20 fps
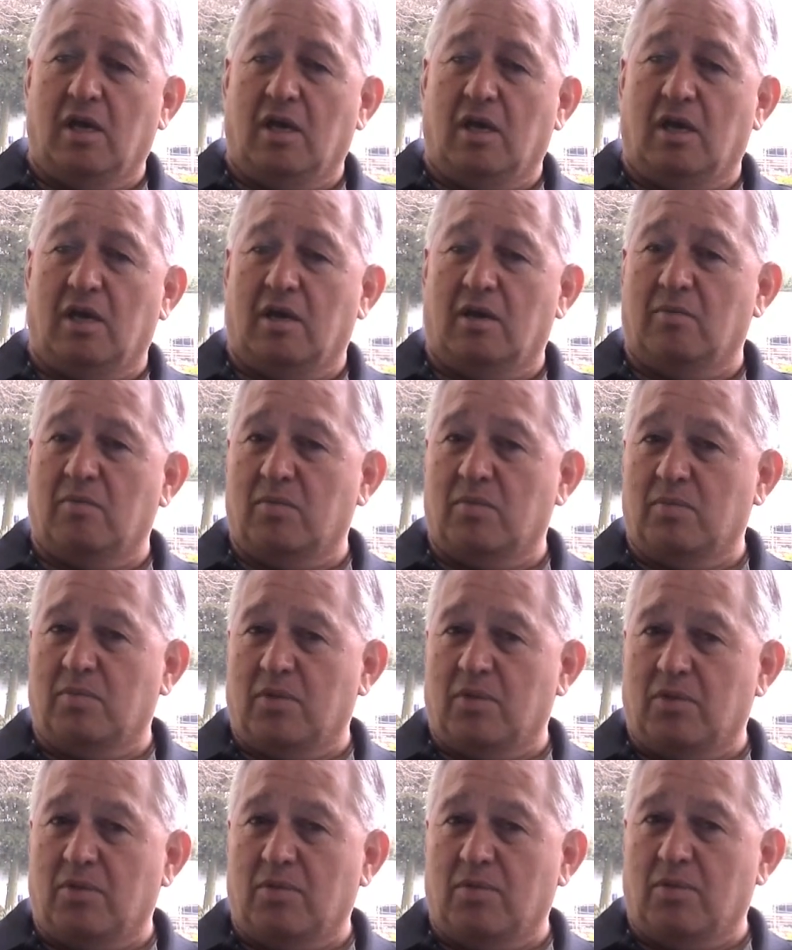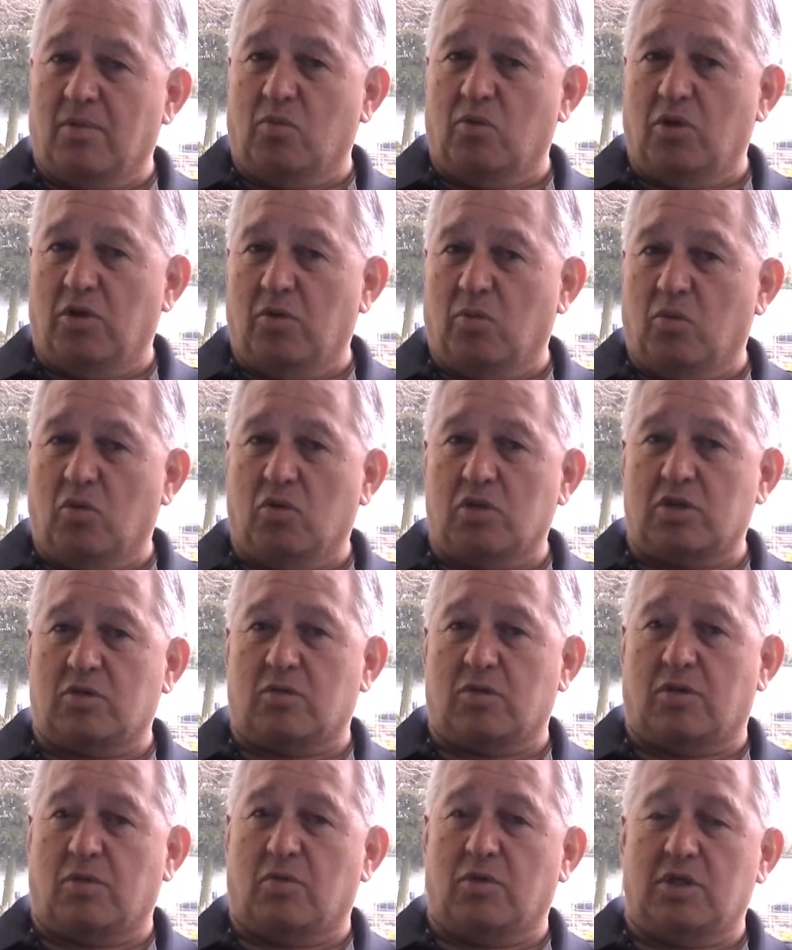The
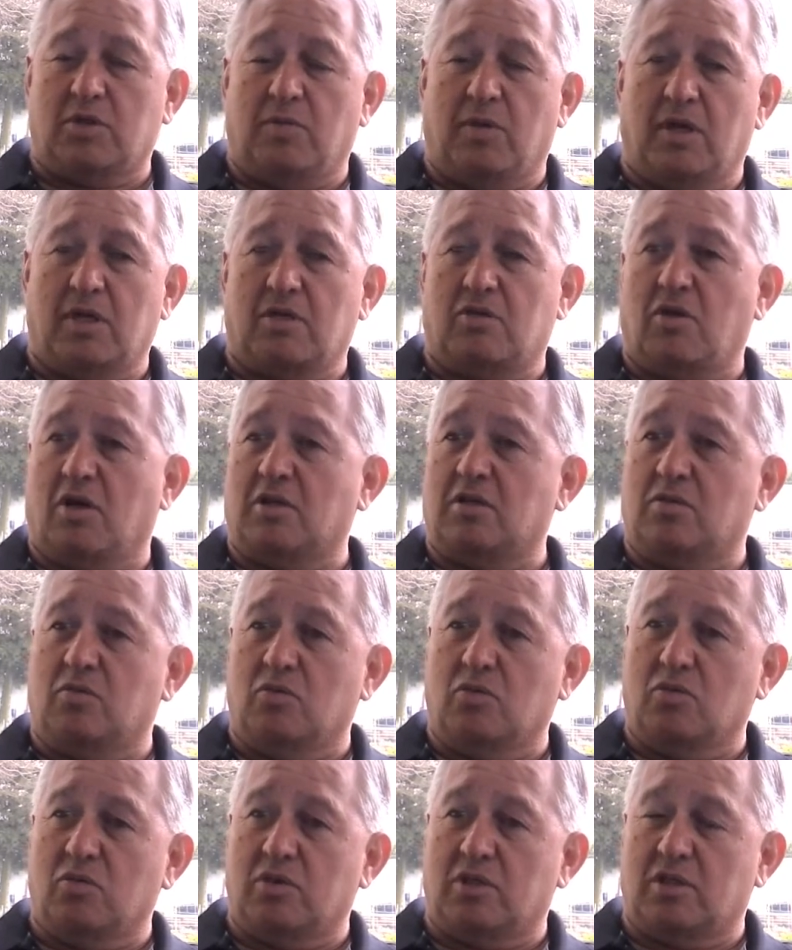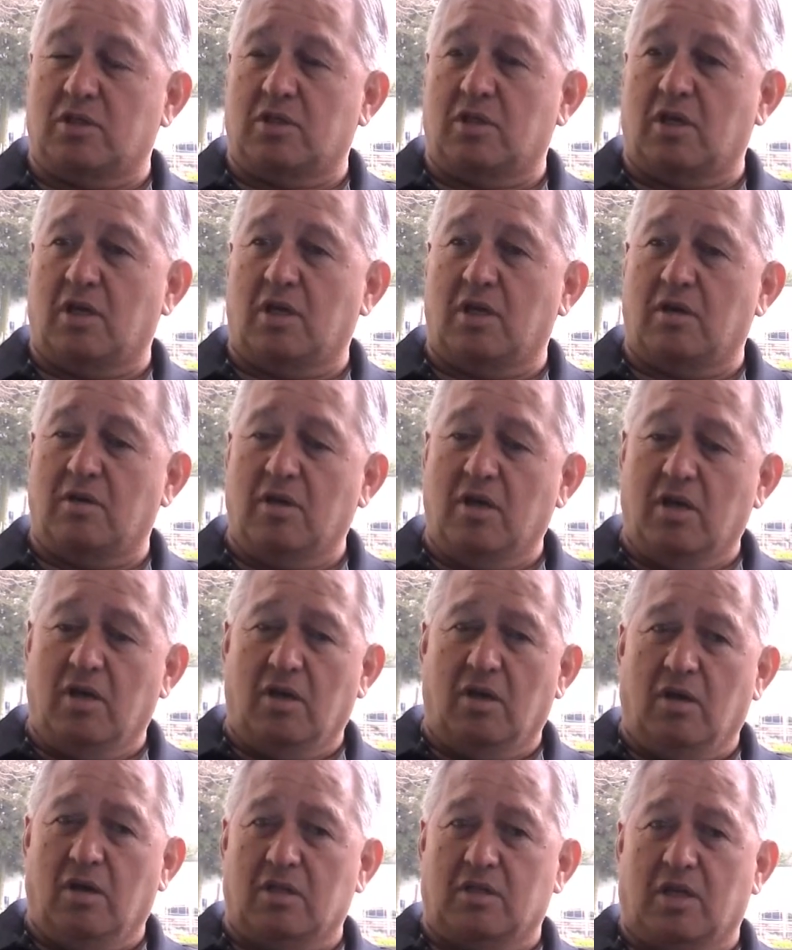awards with the Westpac Trust Awards
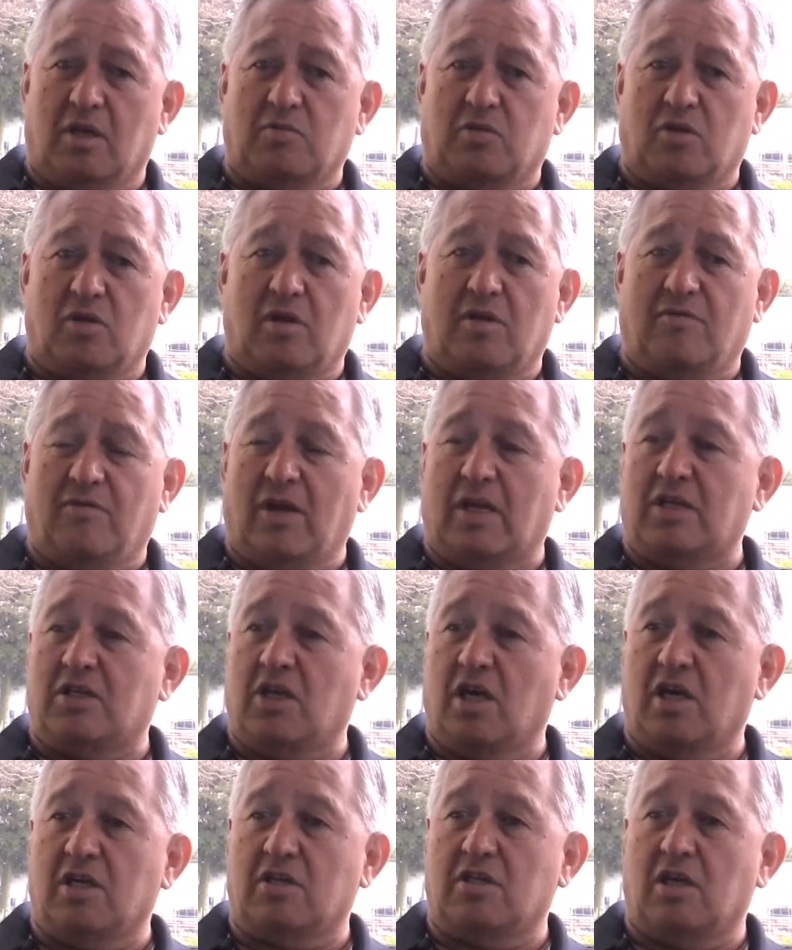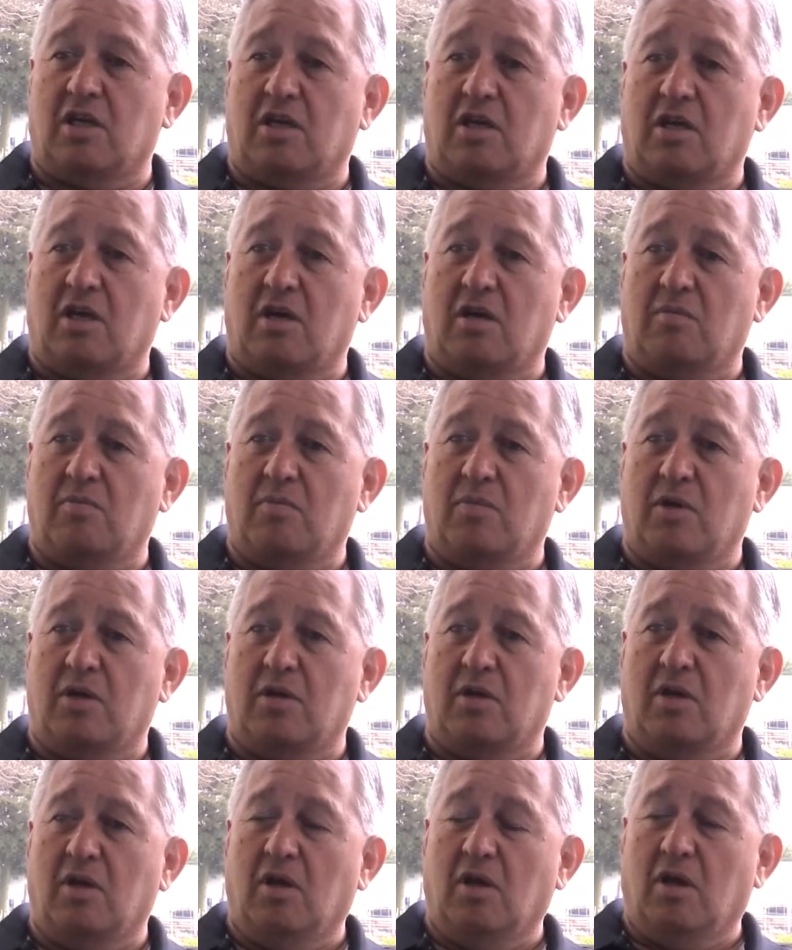is absolutely fantastic.
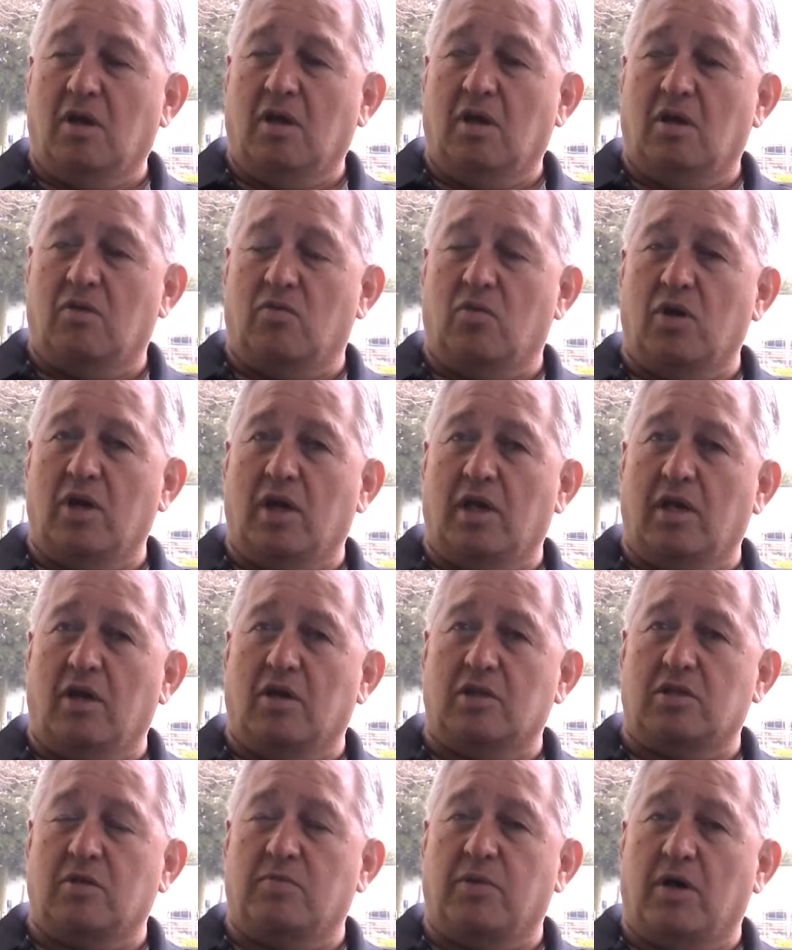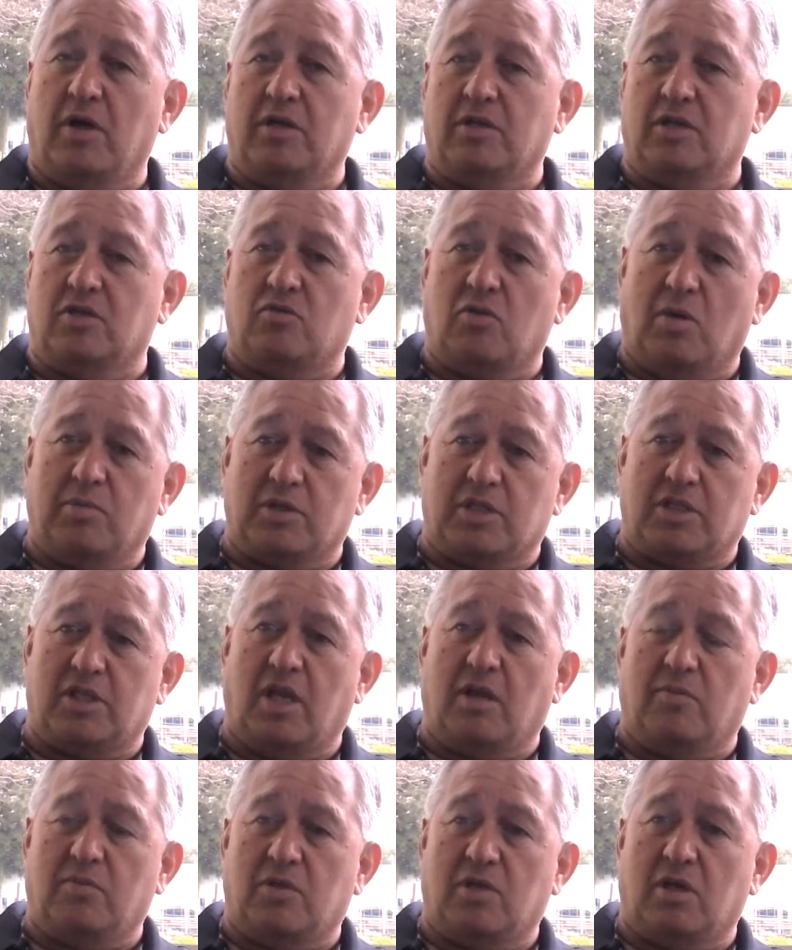It really, I suppose, has rubber
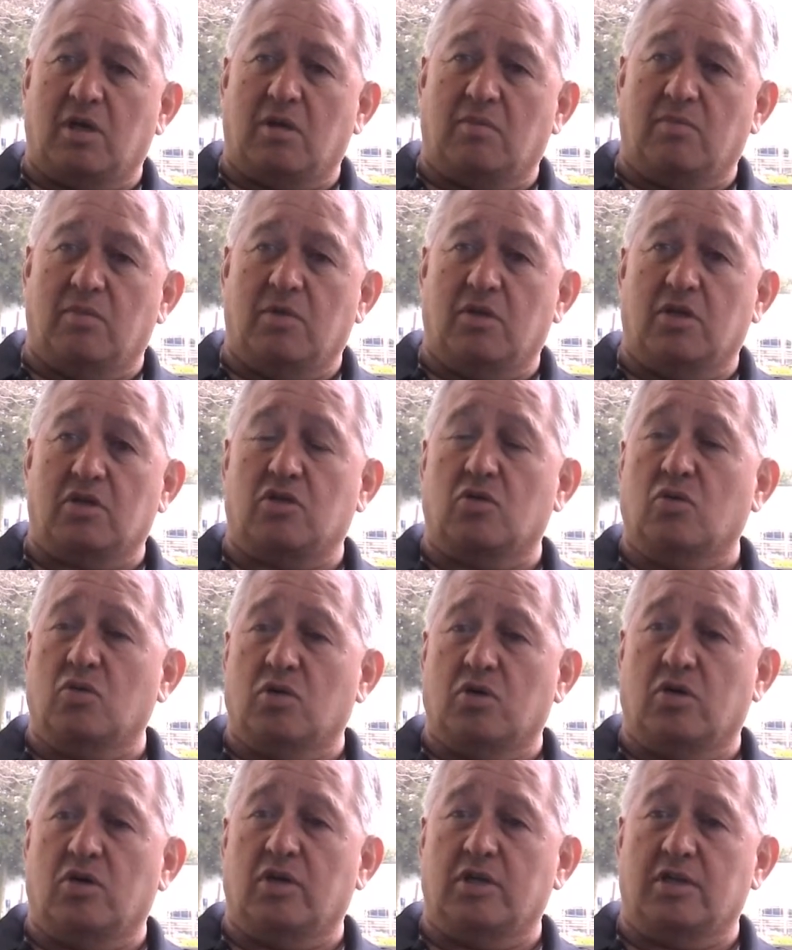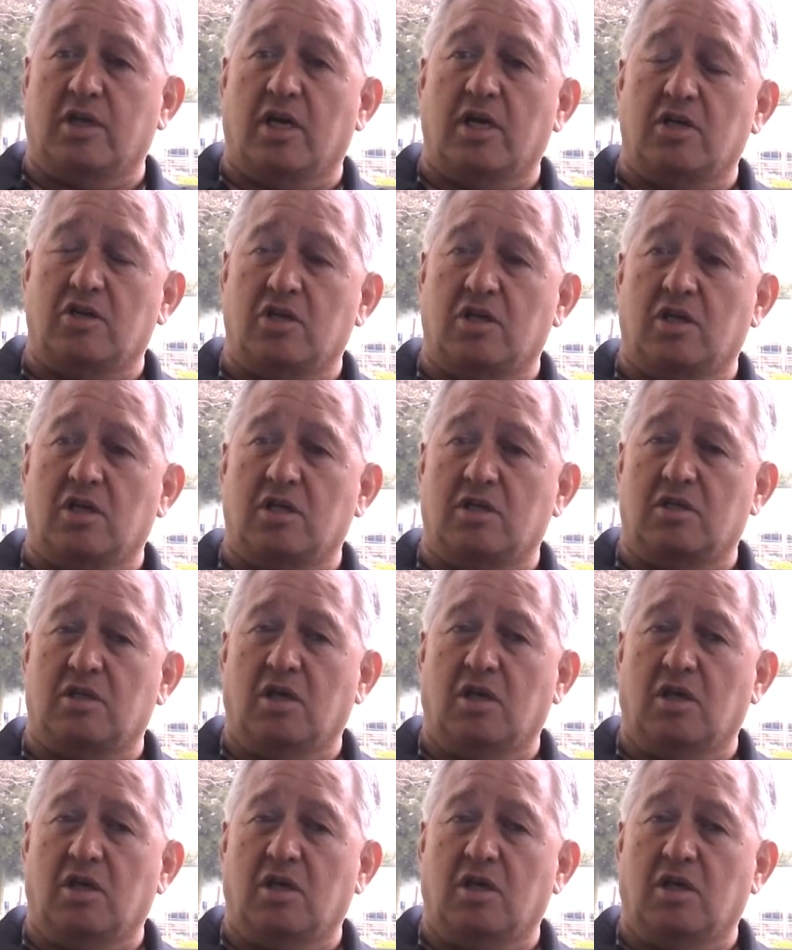stamped this organisation